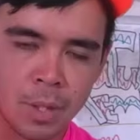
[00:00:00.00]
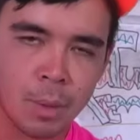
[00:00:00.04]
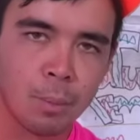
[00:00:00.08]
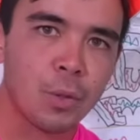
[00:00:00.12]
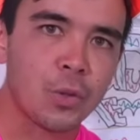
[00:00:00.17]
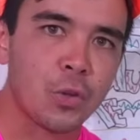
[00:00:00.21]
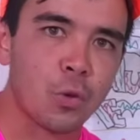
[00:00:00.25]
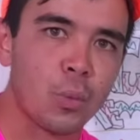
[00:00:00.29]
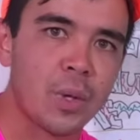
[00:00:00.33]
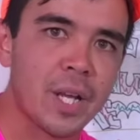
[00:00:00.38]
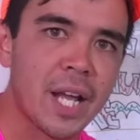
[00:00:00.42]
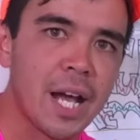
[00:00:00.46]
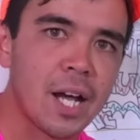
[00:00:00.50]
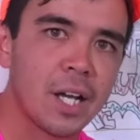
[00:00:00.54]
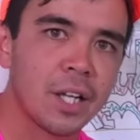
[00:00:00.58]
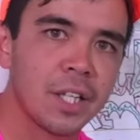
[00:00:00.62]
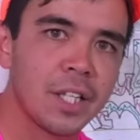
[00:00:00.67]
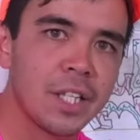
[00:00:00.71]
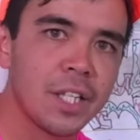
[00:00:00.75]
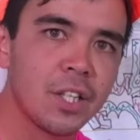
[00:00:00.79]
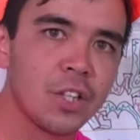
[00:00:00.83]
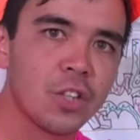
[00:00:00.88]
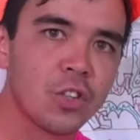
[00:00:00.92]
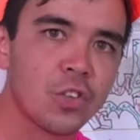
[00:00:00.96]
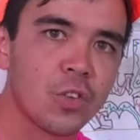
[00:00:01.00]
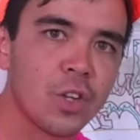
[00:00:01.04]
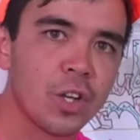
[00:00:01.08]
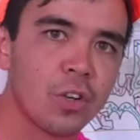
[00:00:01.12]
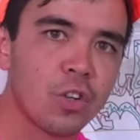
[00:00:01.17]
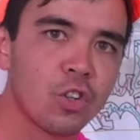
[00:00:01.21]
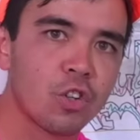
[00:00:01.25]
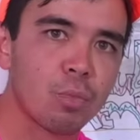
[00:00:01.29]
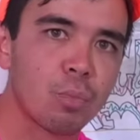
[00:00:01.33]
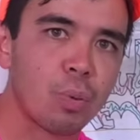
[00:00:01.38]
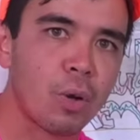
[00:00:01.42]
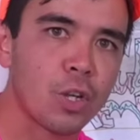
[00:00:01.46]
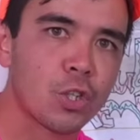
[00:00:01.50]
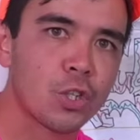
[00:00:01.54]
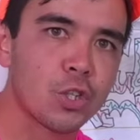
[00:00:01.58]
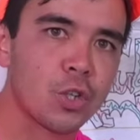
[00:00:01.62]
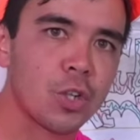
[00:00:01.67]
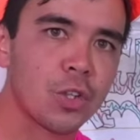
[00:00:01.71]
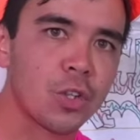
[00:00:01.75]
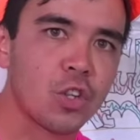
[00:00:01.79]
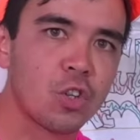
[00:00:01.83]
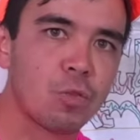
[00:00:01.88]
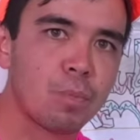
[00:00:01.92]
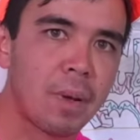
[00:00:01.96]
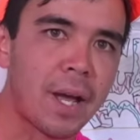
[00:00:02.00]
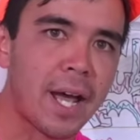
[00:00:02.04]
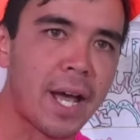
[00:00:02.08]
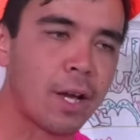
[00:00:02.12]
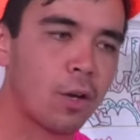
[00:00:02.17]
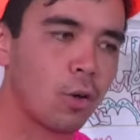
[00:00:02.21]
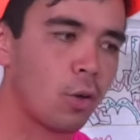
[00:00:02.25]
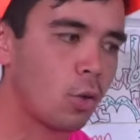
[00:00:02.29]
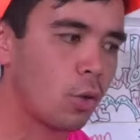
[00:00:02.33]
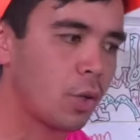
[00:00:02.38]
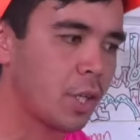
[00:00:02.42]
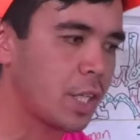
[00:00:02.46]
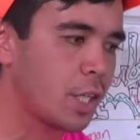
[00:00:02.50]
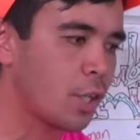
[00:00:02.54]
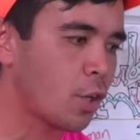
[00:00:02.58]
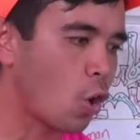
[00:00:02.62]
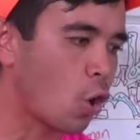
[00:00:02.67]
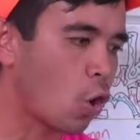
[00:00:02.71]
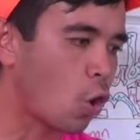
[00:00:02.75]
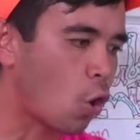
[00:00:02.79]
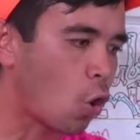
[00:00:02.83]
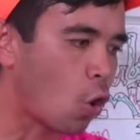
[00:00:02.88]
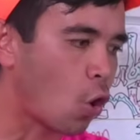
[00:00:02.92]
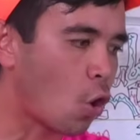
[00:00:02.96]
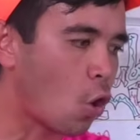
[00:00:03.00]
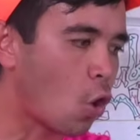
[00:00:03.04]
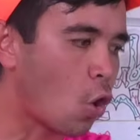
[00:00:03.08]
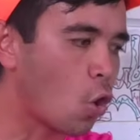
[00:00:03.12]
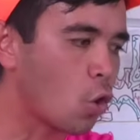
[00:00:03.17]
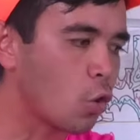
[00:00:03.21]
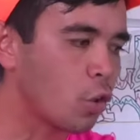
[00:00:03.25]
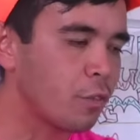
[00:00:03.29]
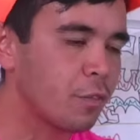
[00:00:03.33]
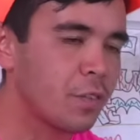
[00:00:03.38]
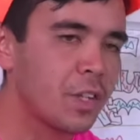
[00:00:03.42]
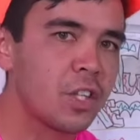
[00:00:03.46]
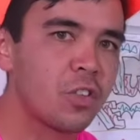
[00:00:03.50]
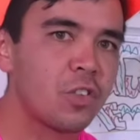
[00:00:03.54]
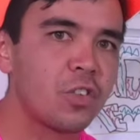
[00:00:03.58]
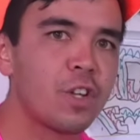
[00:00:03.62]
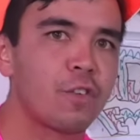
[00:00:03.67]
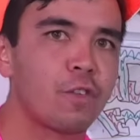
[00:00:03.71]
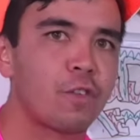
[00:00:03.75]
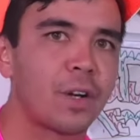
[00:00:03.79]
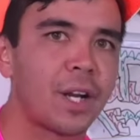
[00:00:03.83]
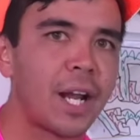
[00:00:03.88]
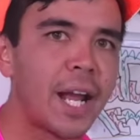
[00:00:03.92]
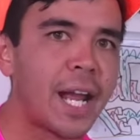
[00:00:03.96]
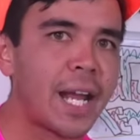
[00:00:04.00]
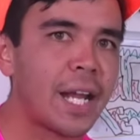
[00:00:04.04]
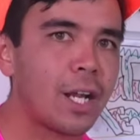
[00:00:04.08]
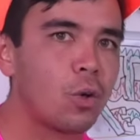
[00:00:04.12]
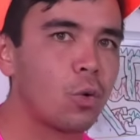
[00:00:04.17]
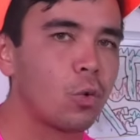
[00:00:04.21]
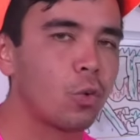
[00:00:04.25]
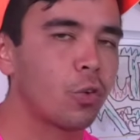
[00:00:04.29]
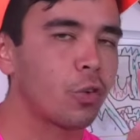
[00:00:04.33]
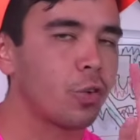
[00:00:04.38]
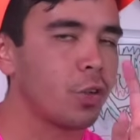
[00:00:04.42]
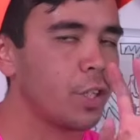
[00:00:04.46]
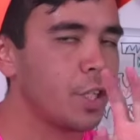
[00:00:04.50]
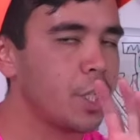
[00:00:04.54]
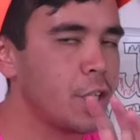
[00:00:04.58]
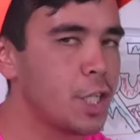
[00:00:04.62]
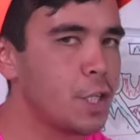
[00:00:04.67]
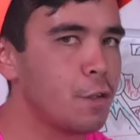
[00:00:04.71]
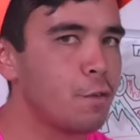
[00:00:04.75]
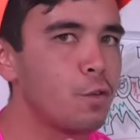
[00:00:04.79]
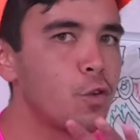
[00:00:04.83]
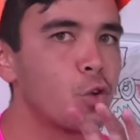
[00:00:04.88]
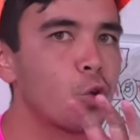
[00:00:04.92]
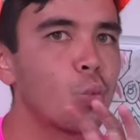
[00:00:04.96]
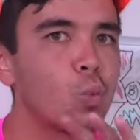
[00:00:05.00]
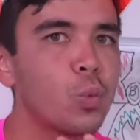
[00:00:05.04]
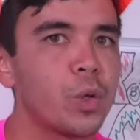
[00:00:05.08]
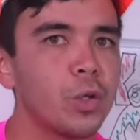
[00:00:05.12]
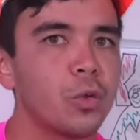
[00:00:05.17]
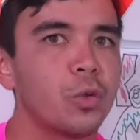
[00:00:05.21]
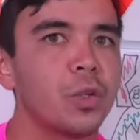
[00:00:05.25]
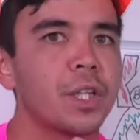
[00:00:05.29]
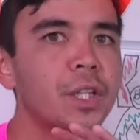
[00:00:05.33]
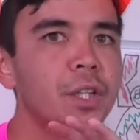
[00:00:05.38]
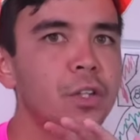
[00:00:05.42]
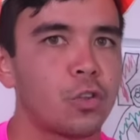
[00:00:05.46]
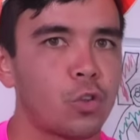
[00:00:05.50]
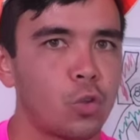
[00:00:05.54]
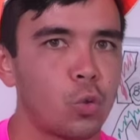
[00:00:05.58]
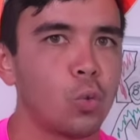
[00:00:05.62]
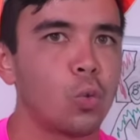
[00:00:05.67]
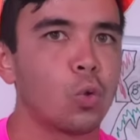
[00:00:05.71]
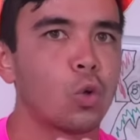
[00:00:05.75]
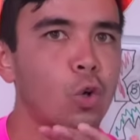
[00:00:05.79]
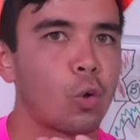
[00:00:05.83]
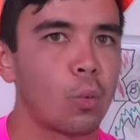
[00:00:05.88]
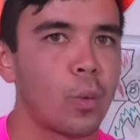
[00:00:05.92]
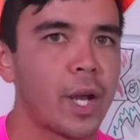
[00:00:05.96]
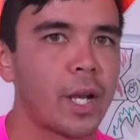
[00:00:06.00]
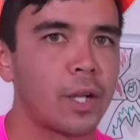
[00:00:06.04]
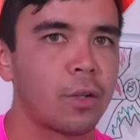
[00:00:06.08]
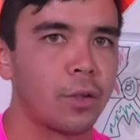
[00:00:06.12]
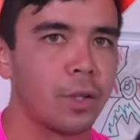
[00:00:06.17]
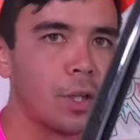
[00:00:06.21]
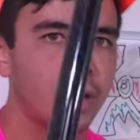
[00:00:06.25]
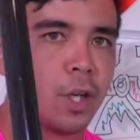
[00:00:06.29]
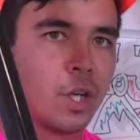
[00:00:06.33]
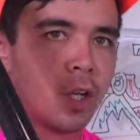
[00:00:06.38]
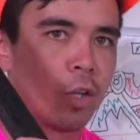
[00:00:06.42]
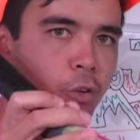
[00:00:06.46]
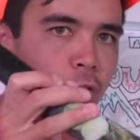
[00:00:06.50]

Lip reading: But the reality is there is pressure on this paddle in all of these different angles if you're wielding the tool correctly.